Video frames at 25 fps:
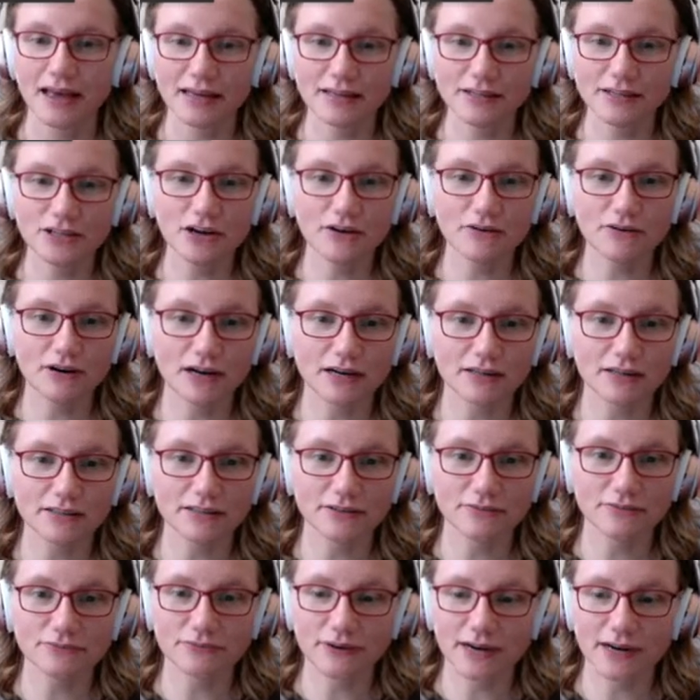And
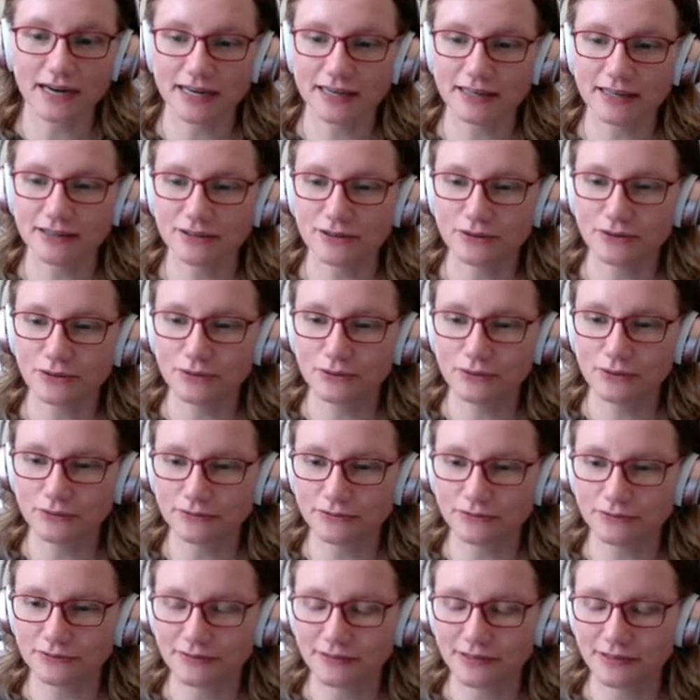Johan, you're right.
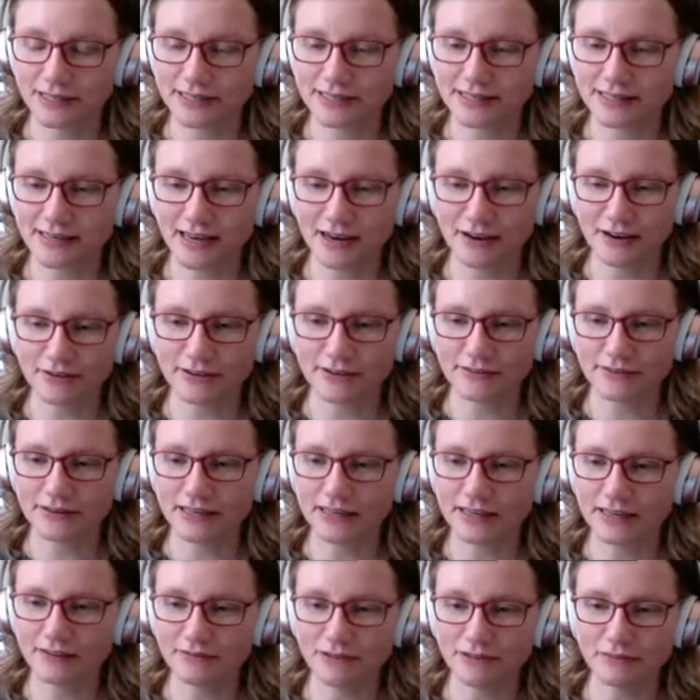Oof is now
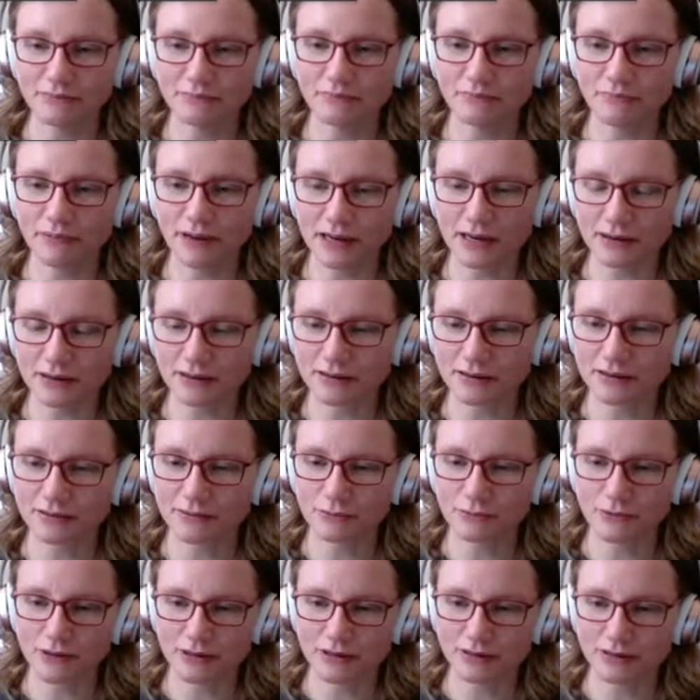an even
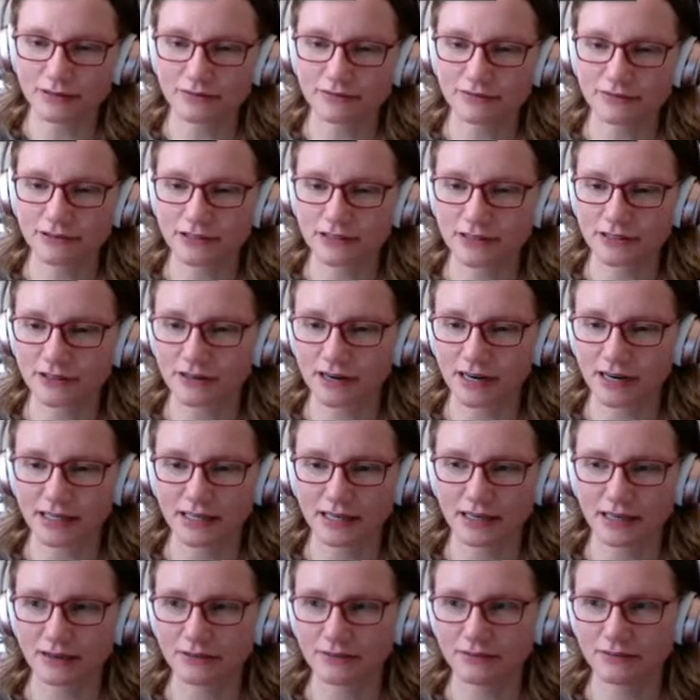better word for to
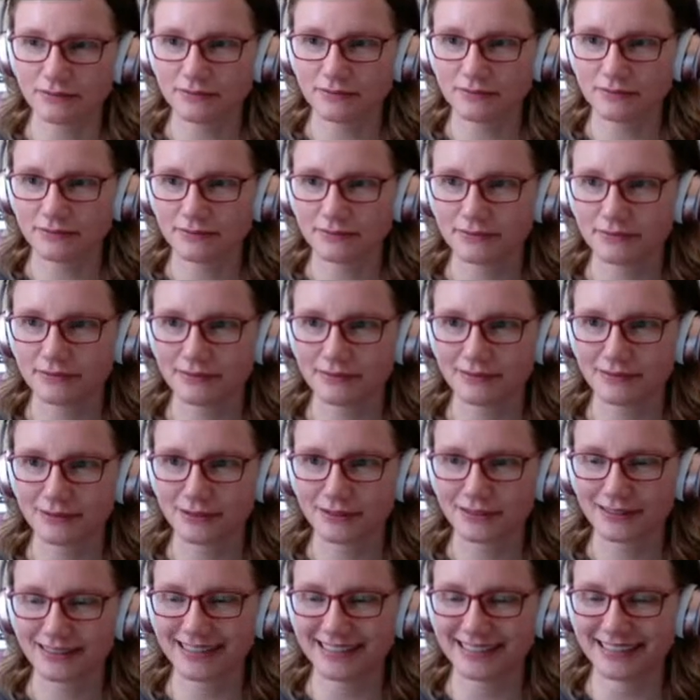cry out.
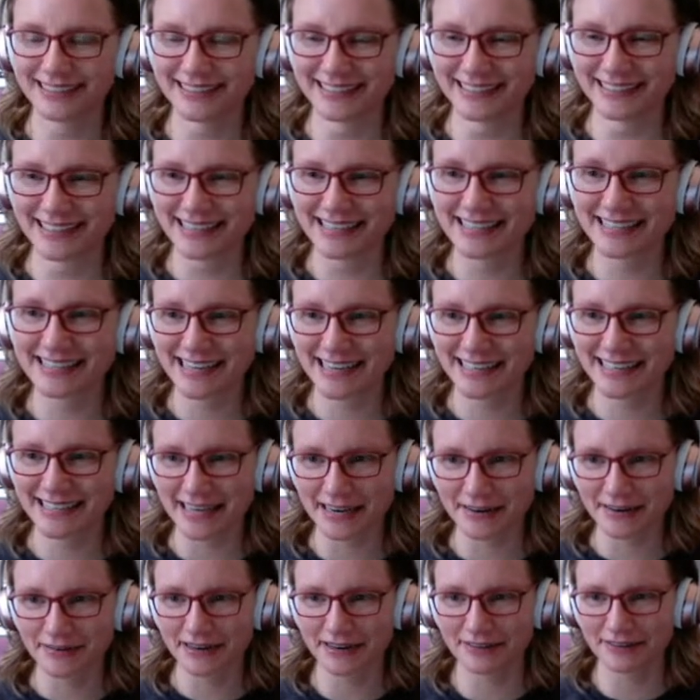Because
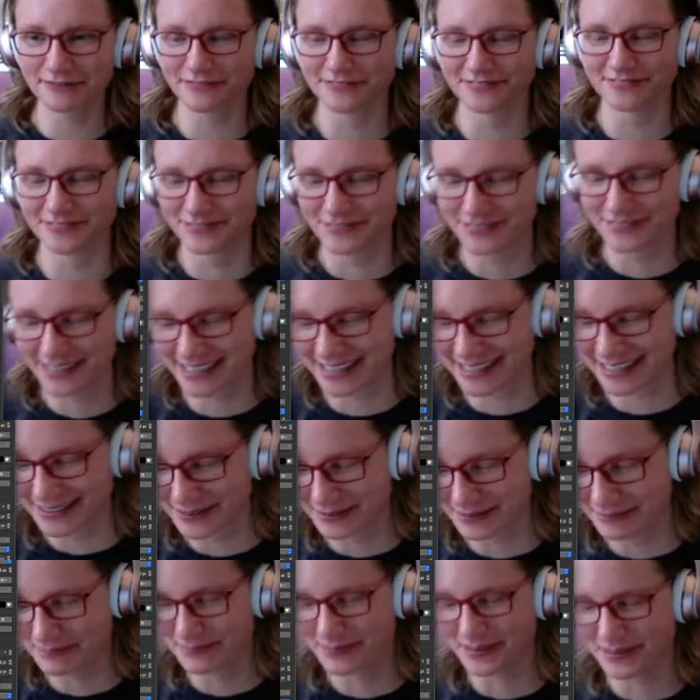that's how I feel.
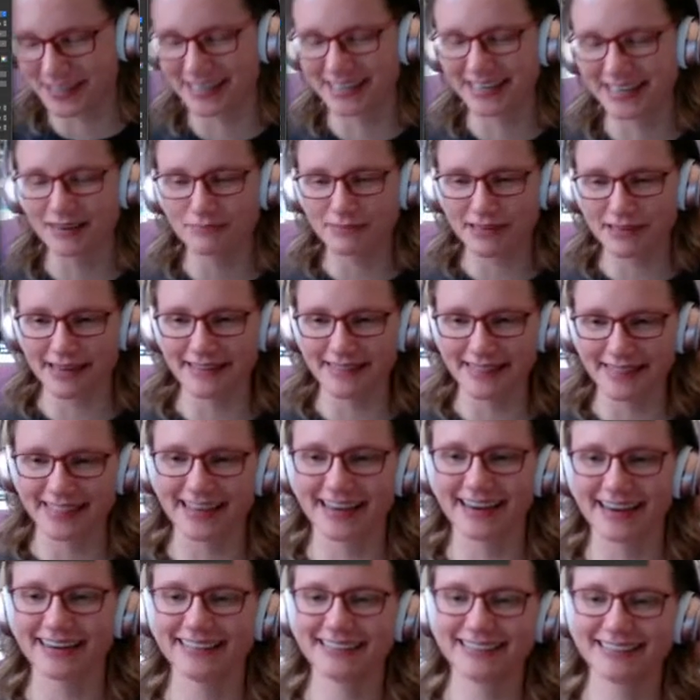But I'm
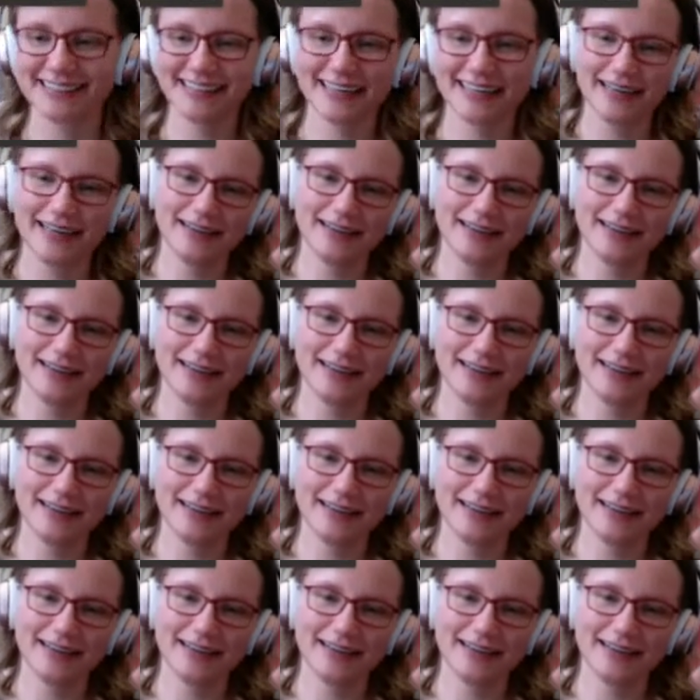getting there.